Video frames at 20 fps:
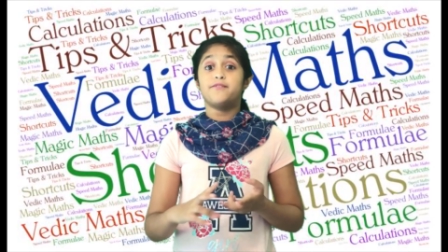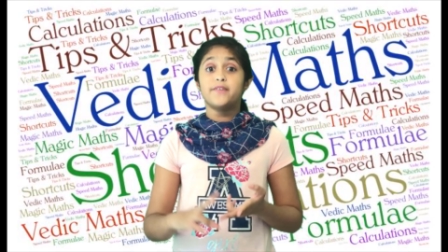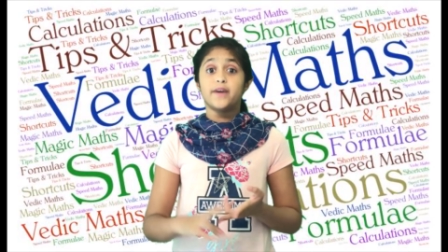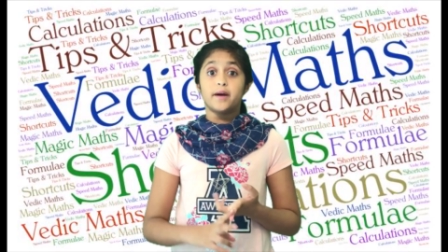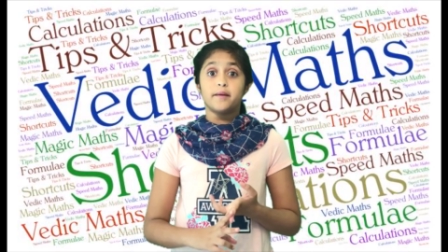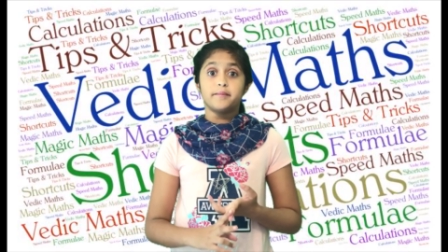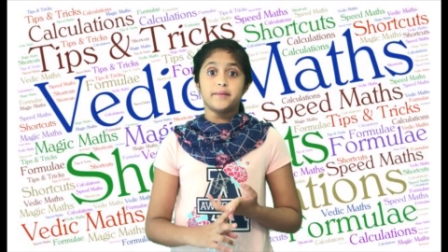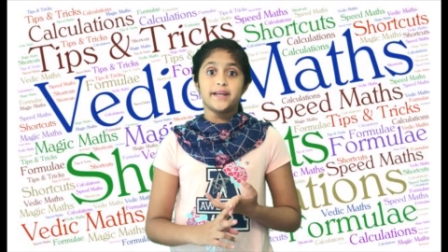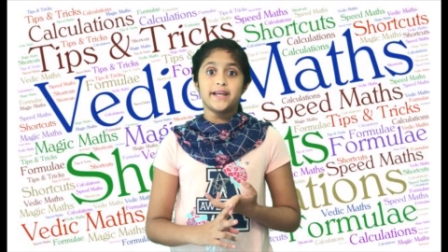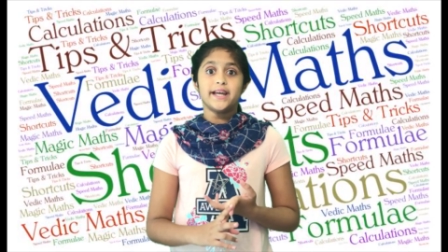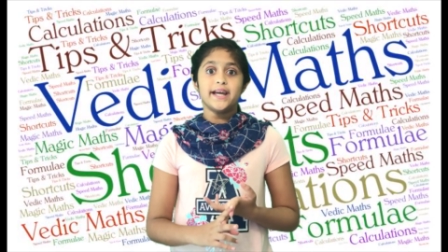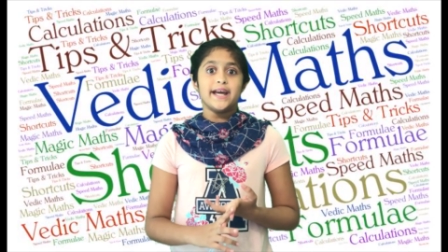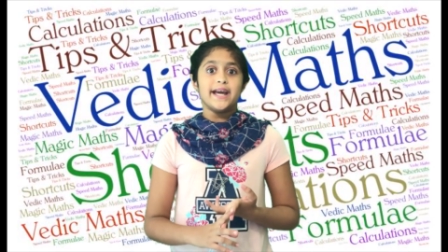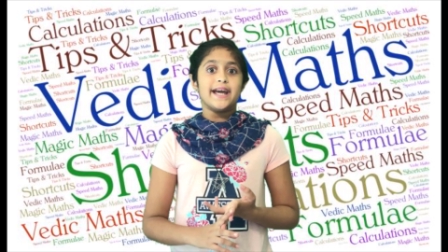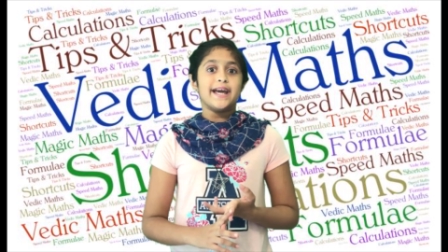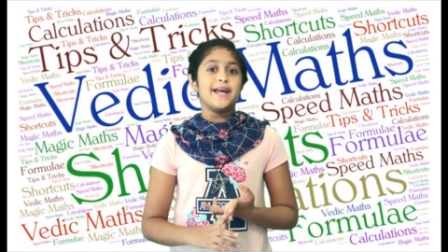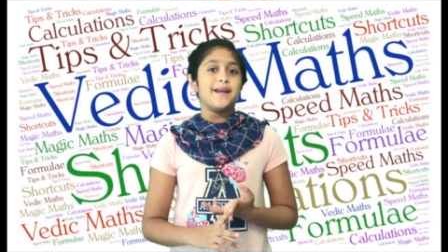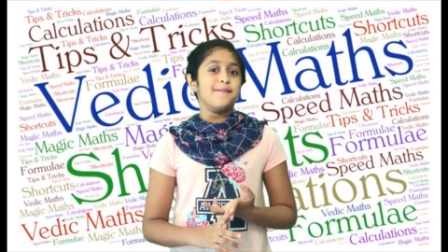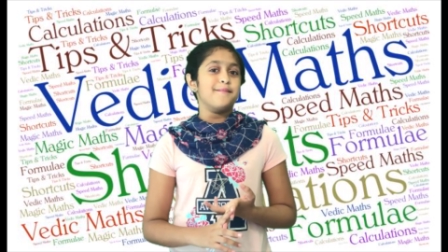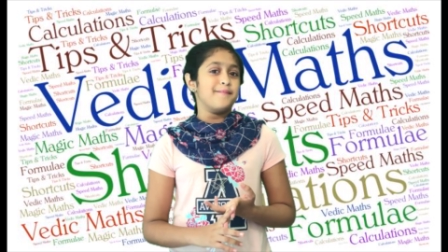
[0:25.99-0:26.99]
family
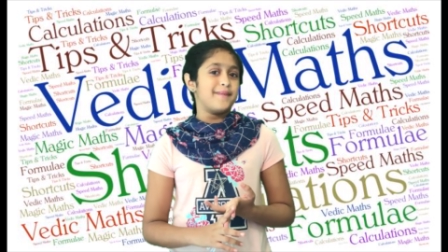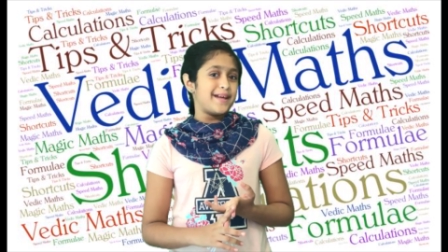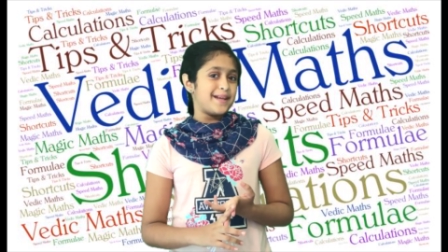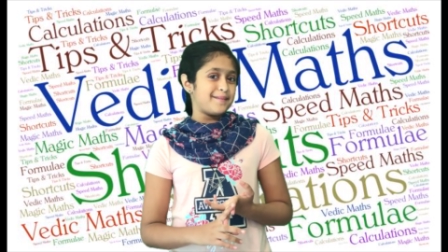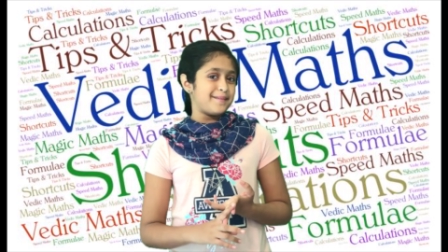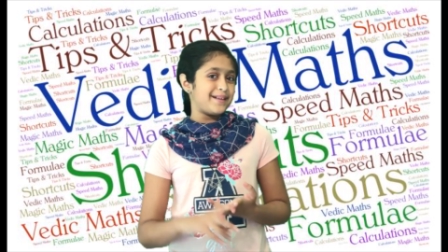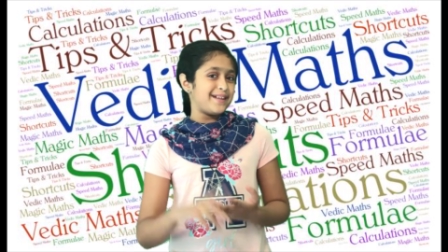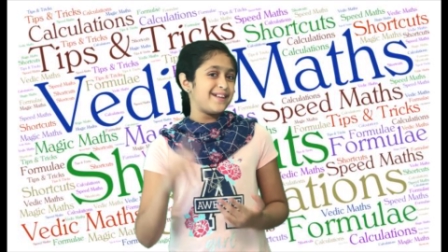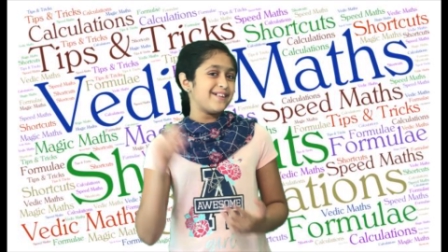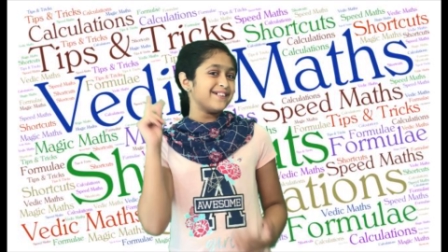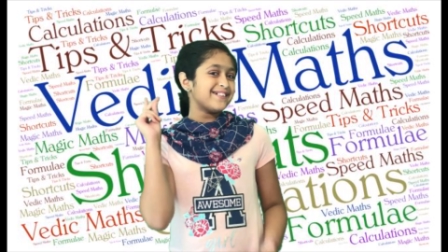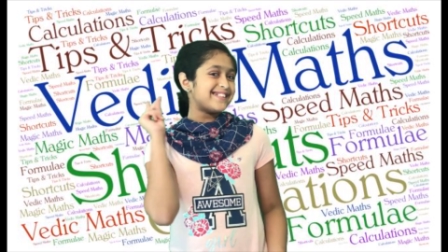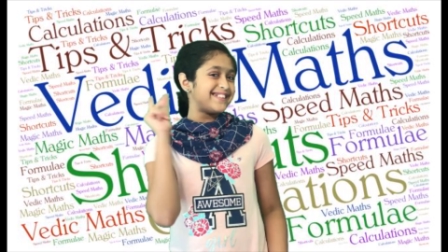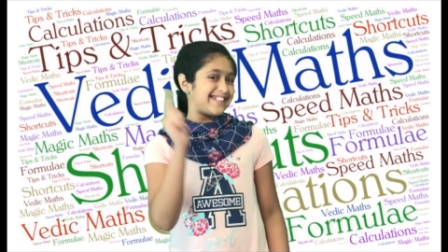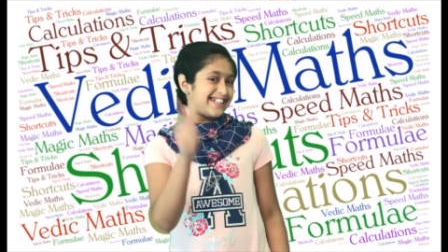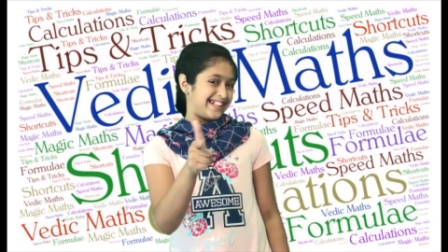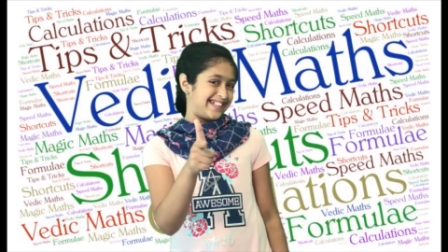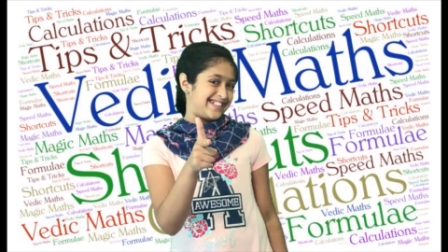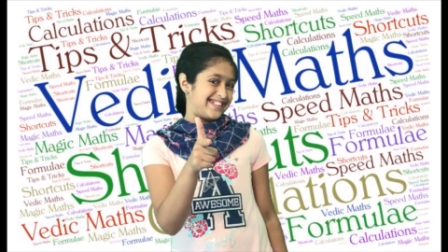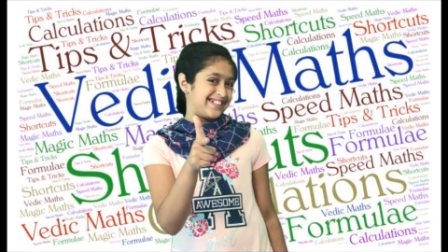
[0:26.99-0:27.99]
and maybe your
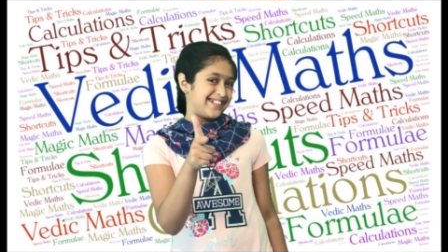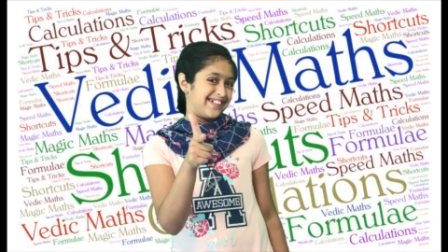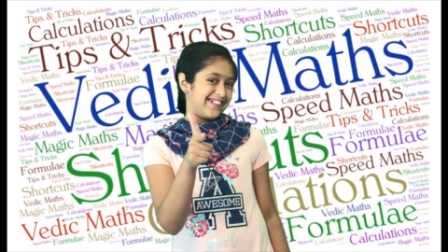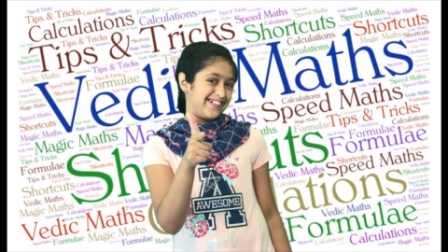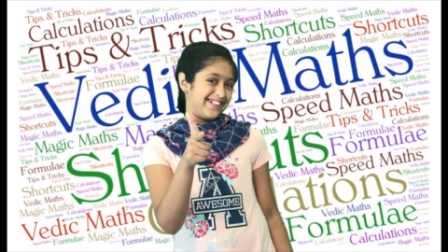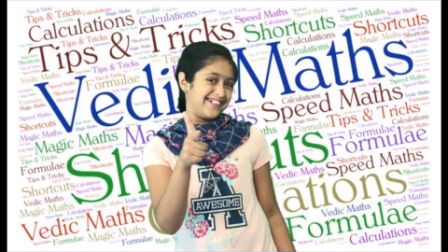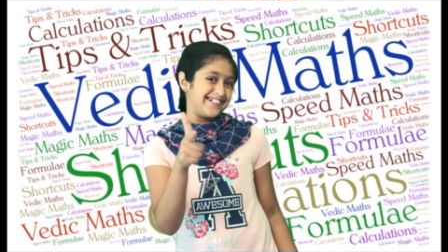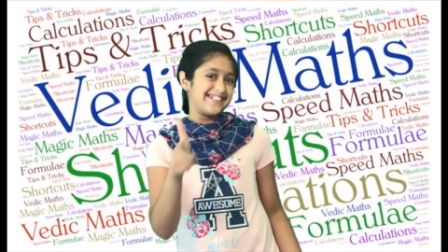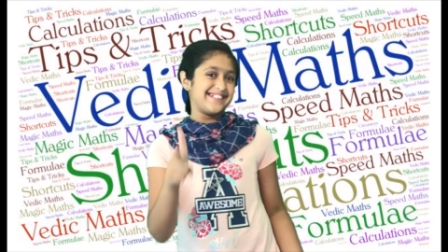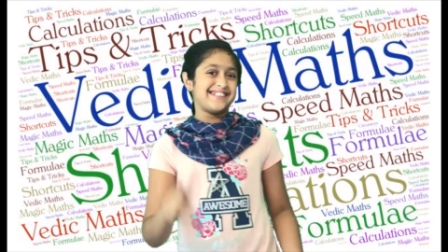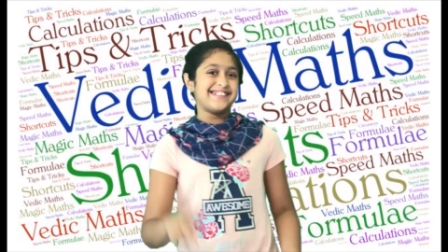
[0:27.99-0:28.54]
teachers.